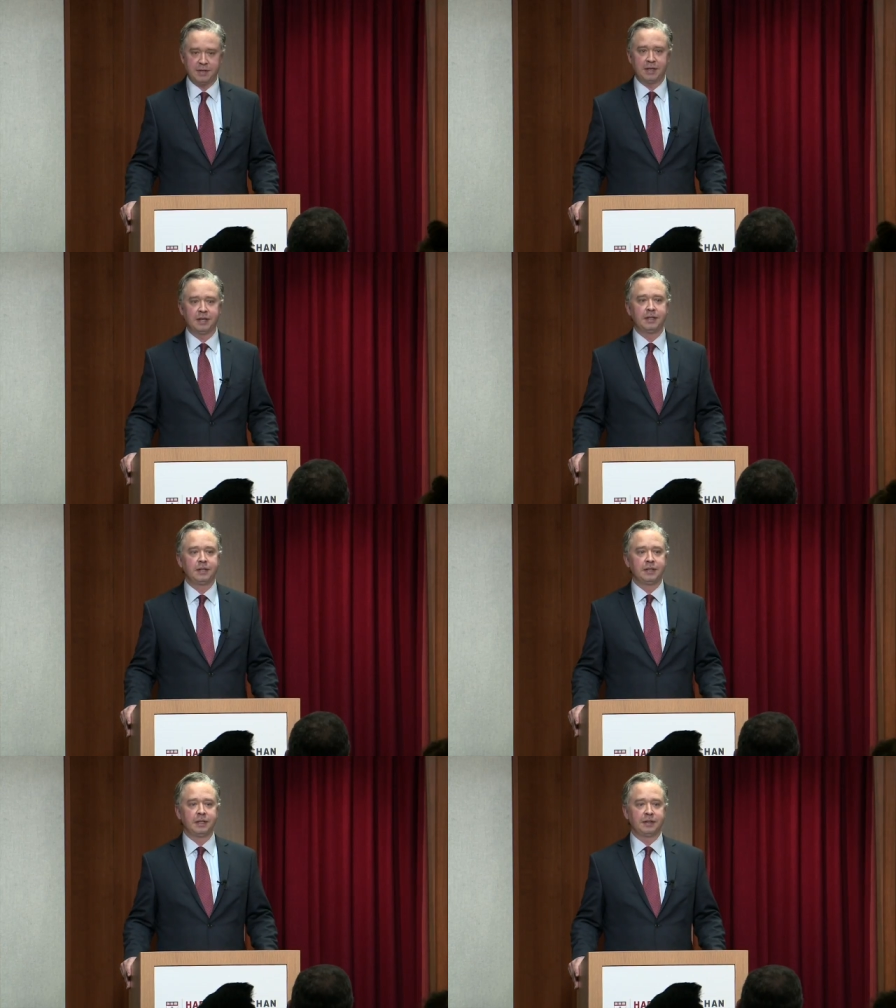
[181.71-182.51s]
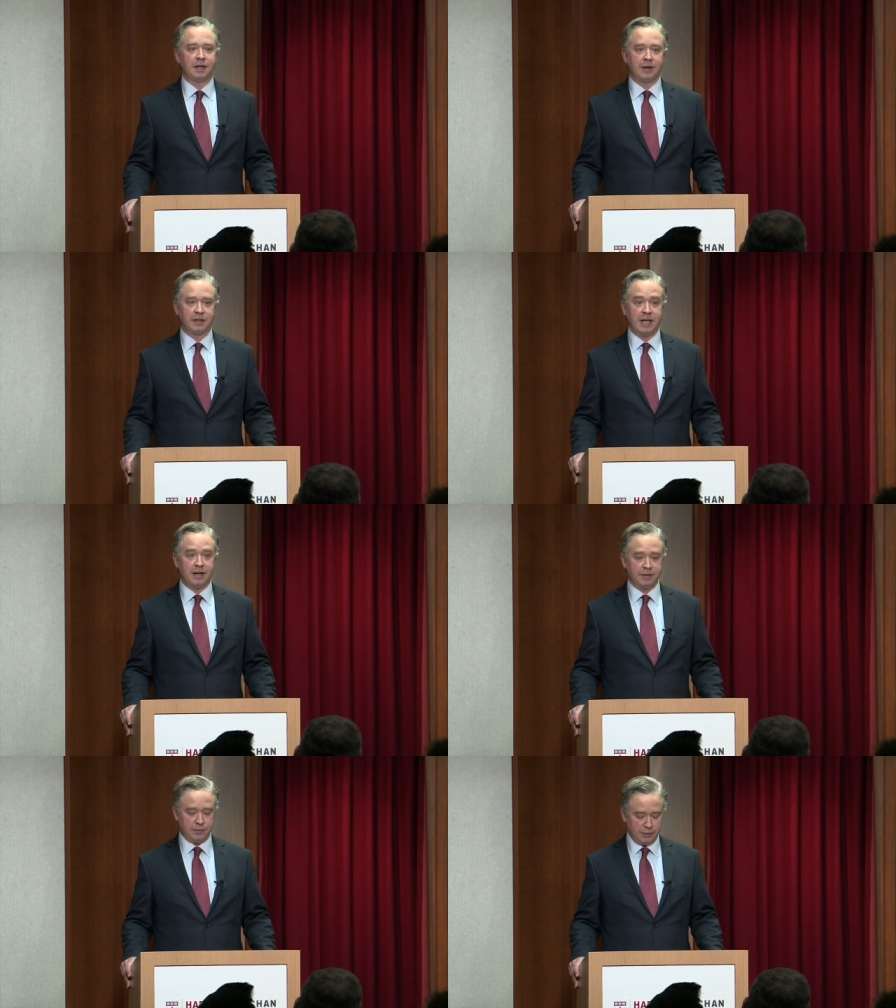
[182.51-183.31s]
Center at the Harvard
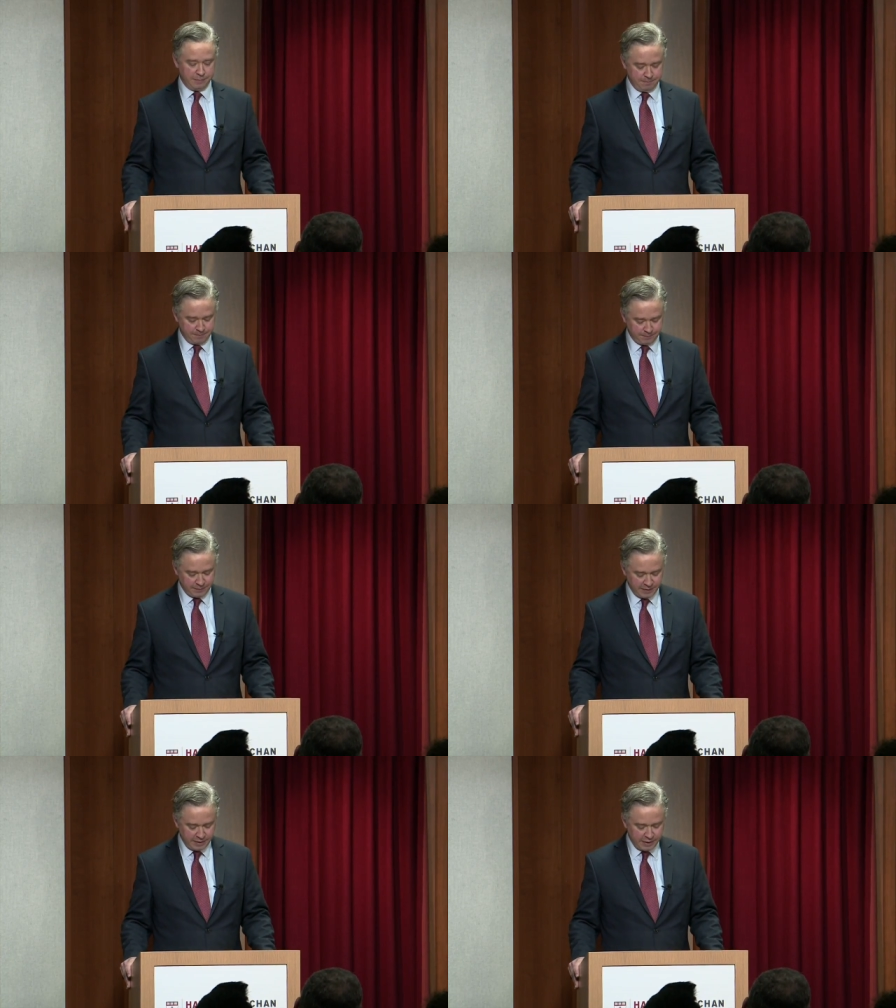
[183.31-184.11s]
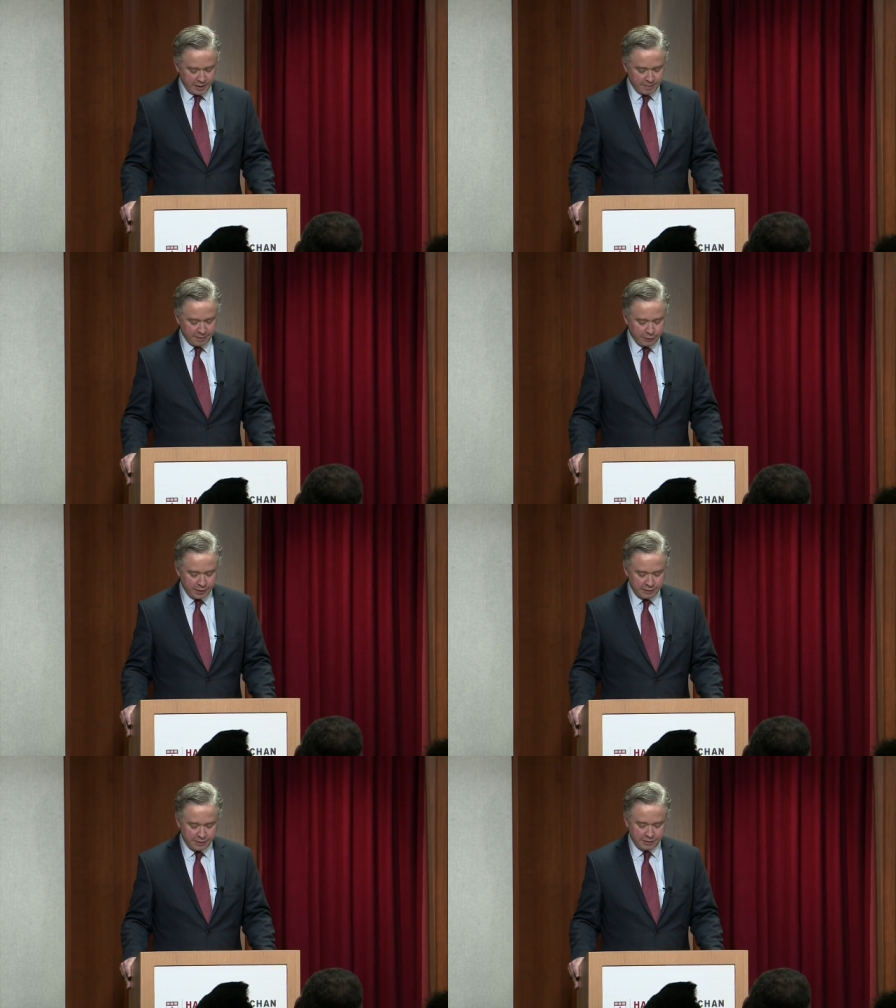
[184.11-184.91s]
Kennedy School.
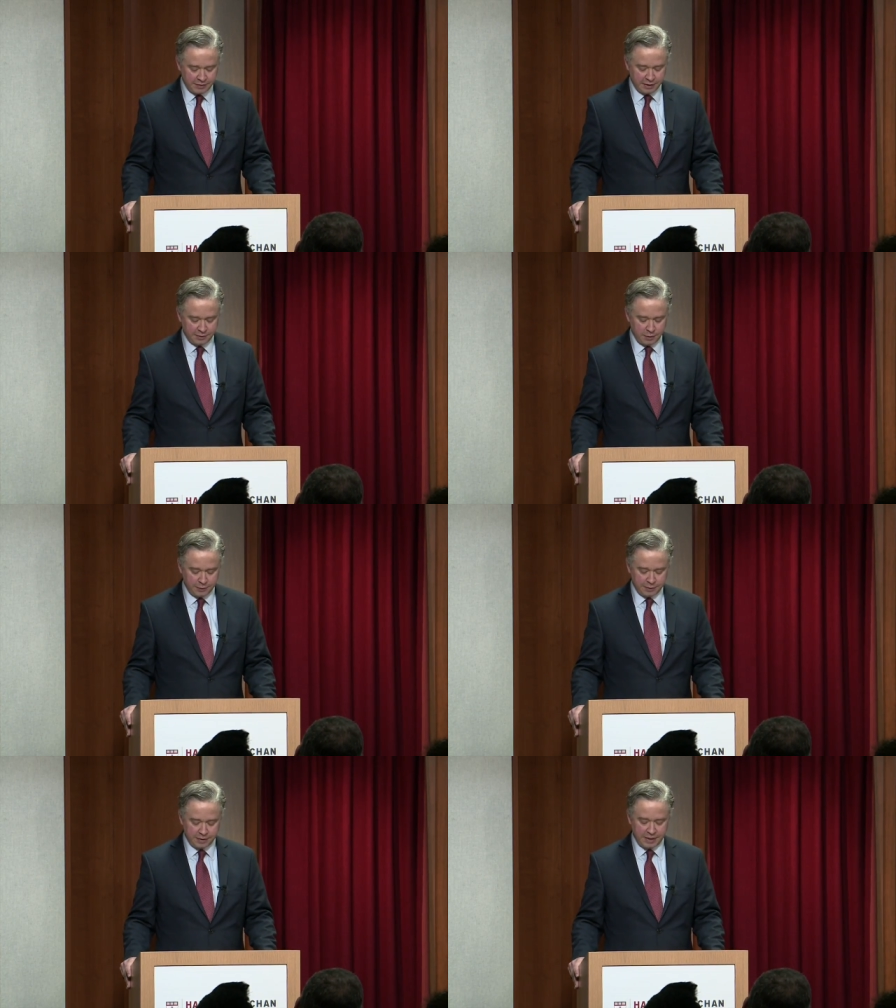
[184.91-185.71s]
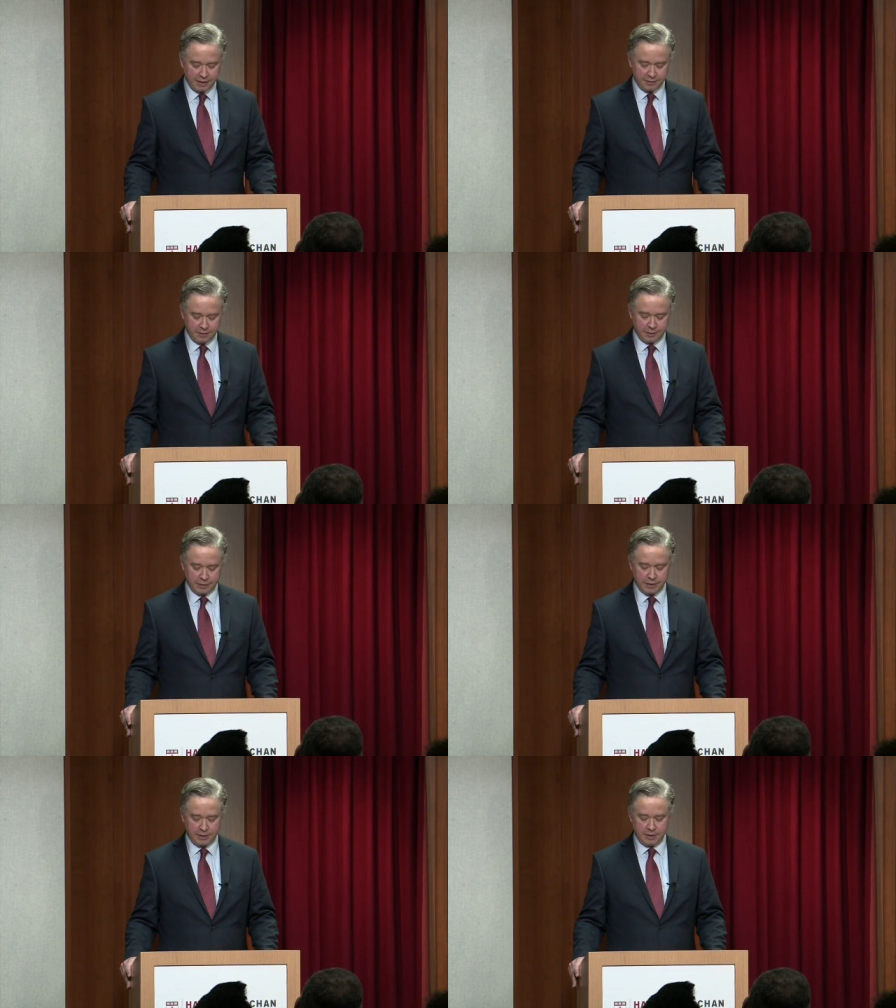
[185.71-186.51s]
Before I turn the session over to today's
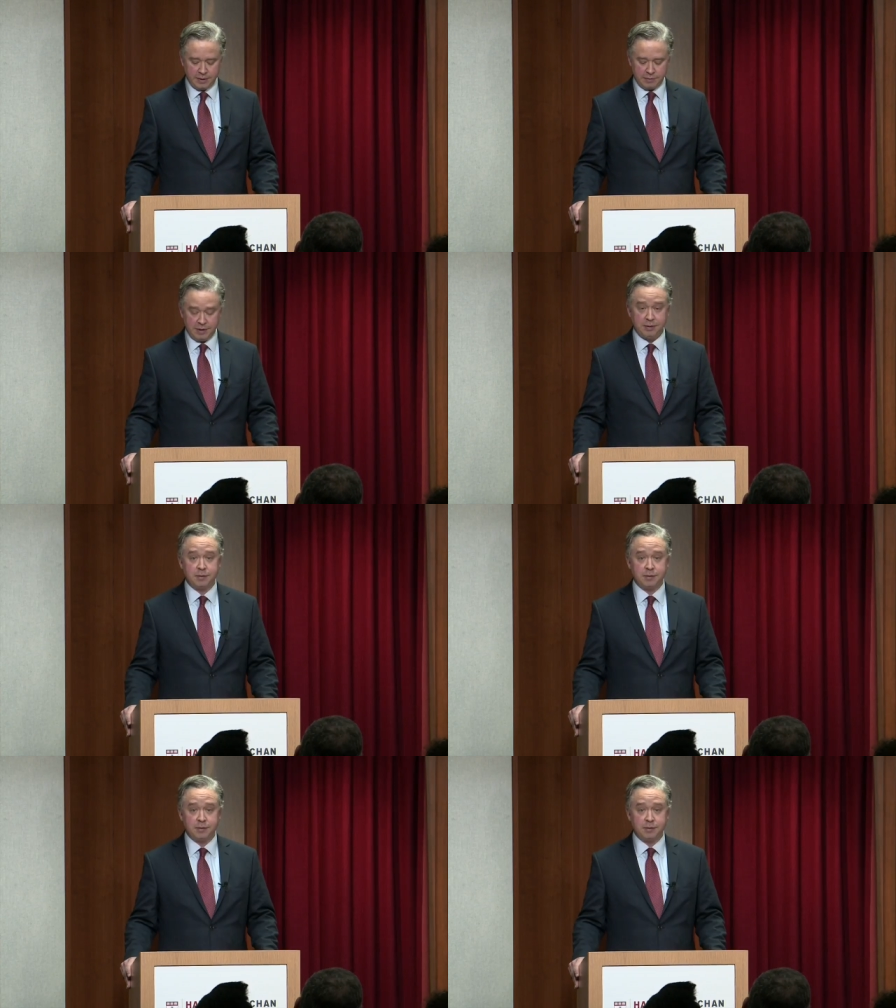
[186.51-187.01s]
interviewer, Rich